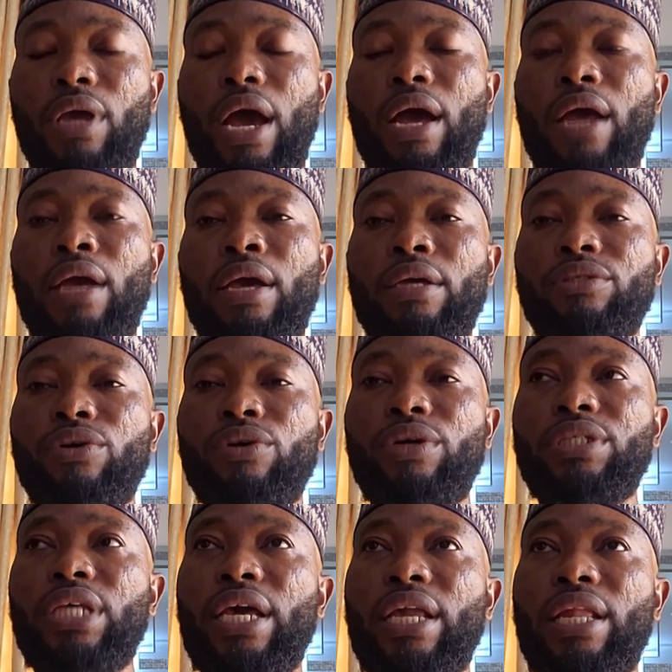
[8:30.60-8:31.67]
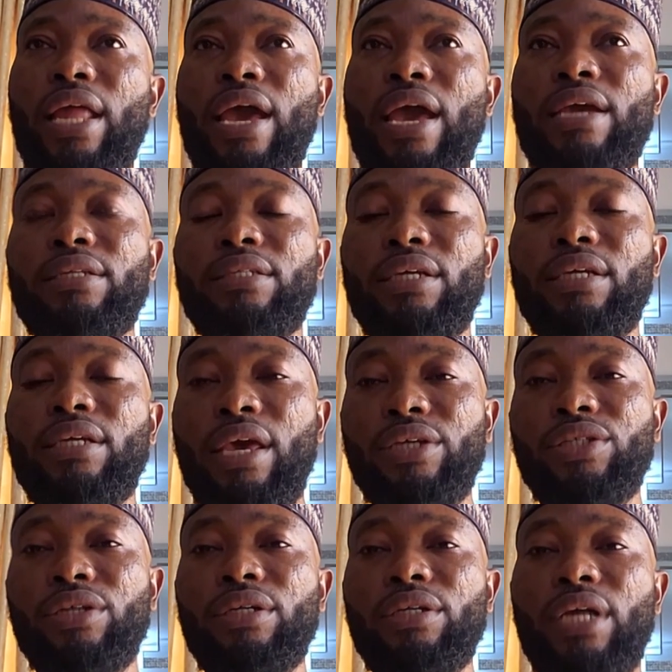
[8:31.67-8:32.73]
Yeah, so it's a clear
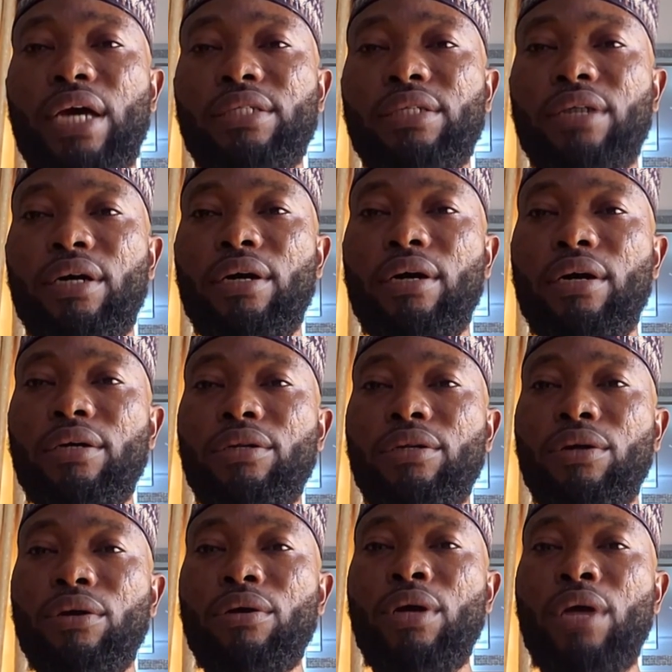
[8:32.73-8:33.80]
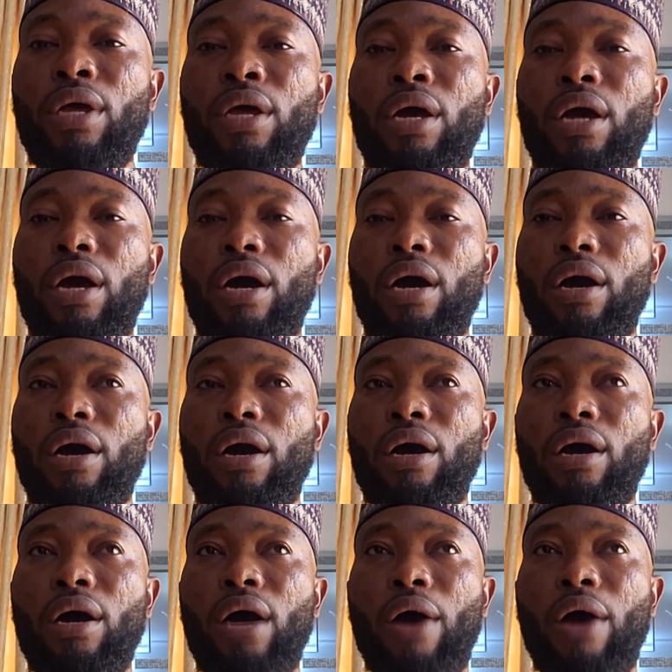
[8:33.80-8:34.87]
indication that
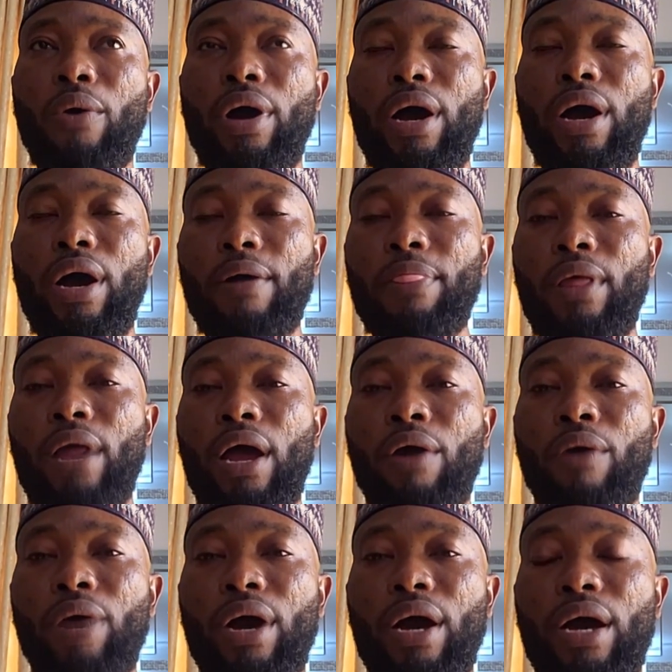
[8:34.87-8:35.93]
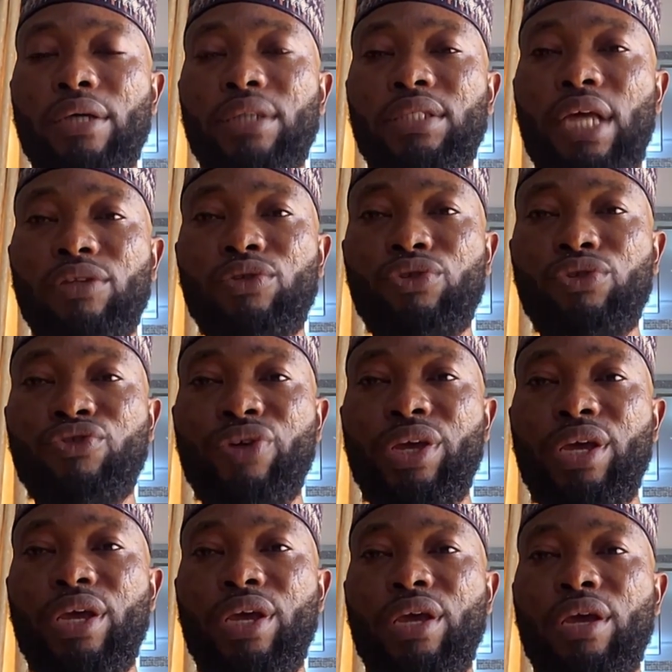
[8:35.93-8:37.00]
our
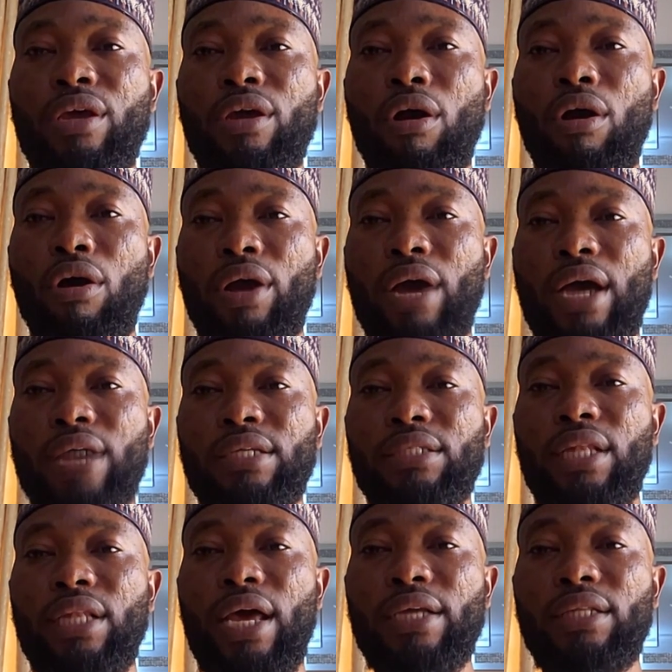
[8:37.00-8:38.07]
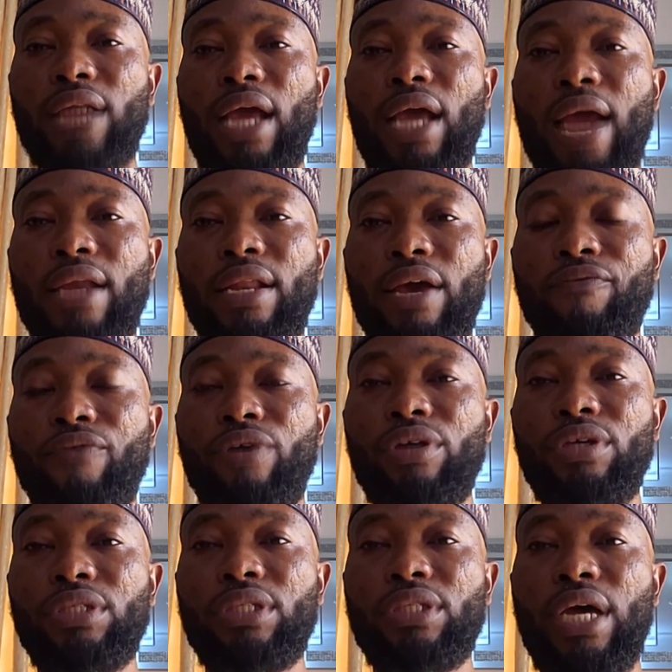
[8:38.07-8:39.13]
statutory organs like the INEC,
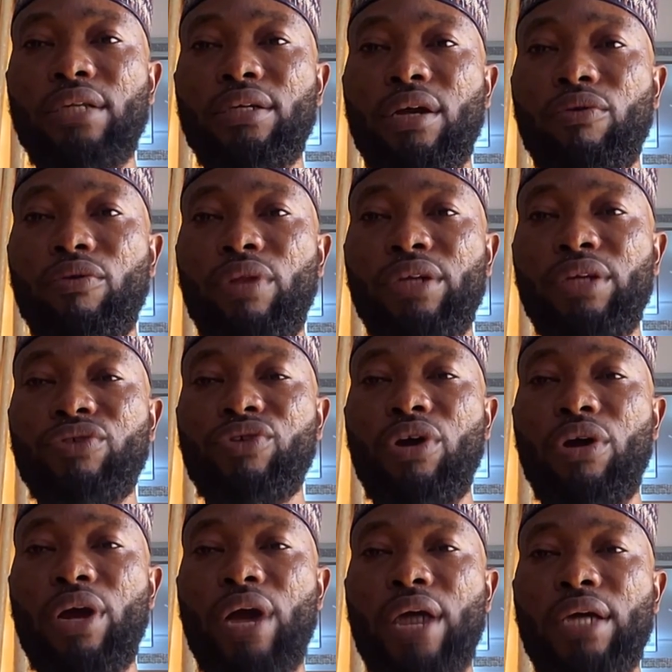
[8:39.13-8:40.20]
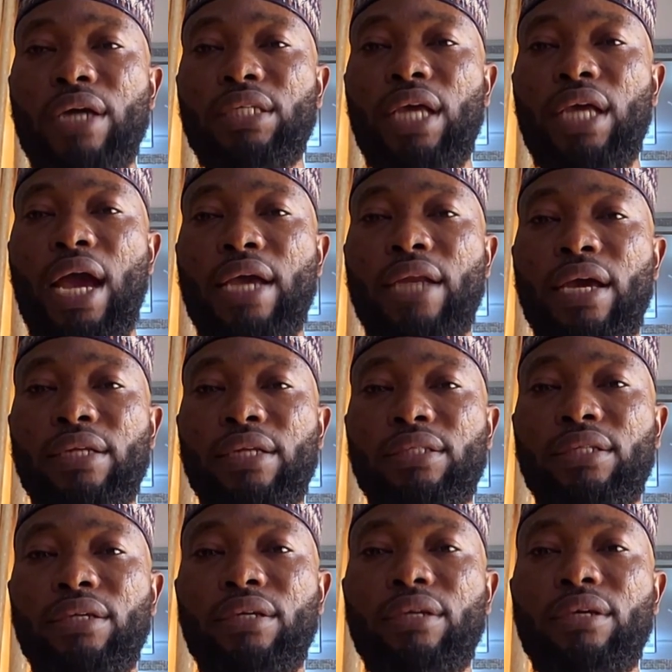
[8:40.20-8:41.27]
for instance, the regulatory organ, the INEC,
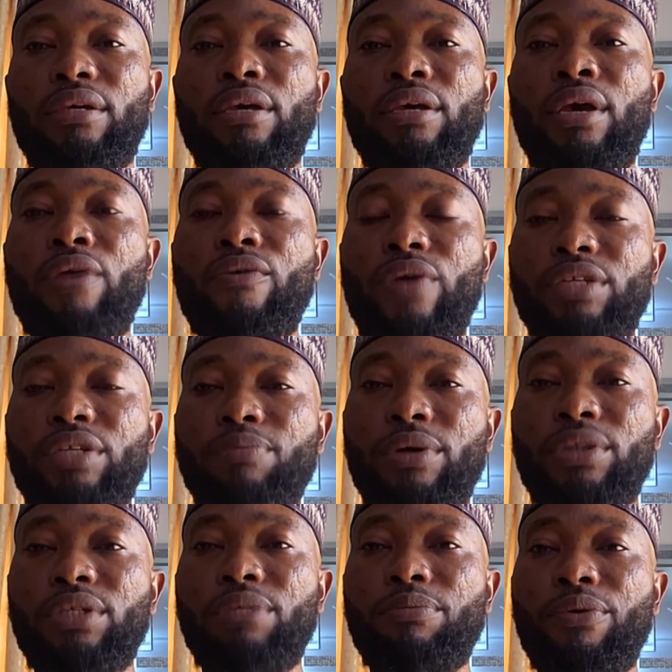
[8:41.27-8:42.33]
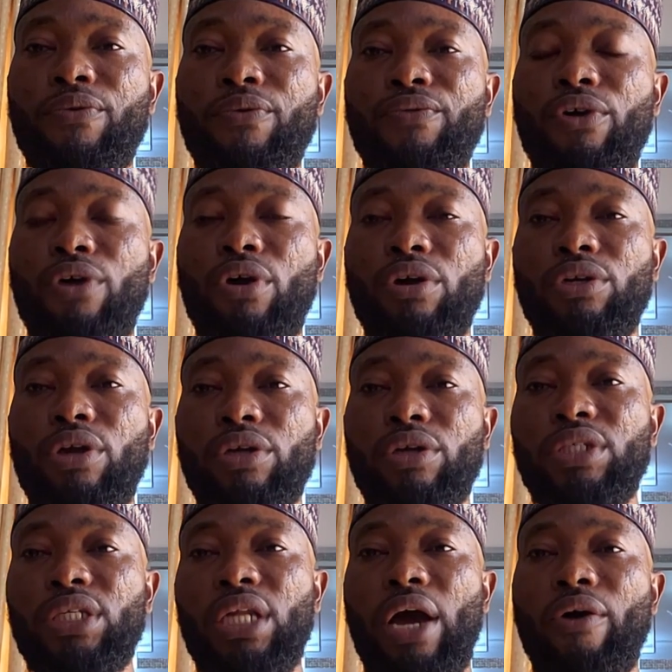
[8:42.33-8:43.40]
the responsible for
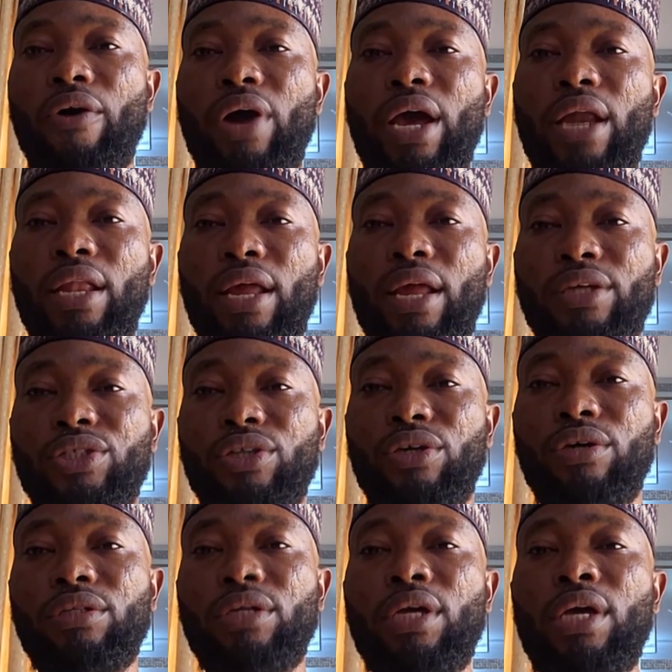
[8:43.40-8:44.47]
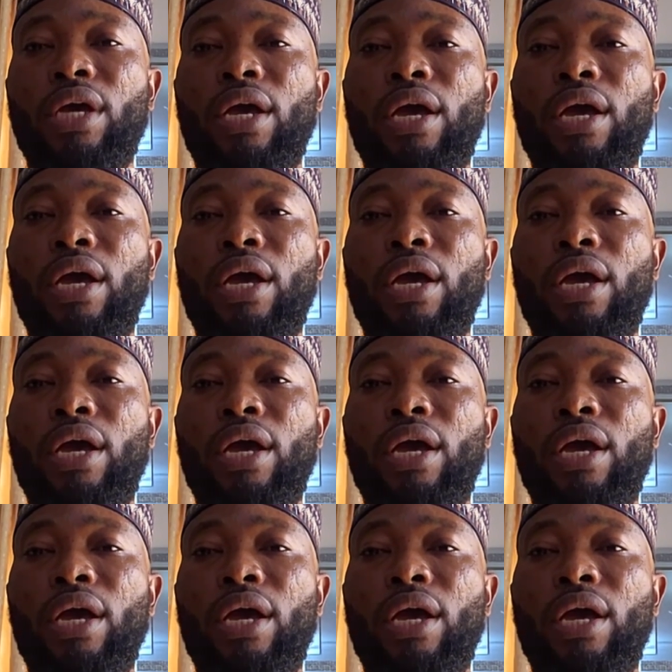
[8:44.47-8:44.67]
conducting our election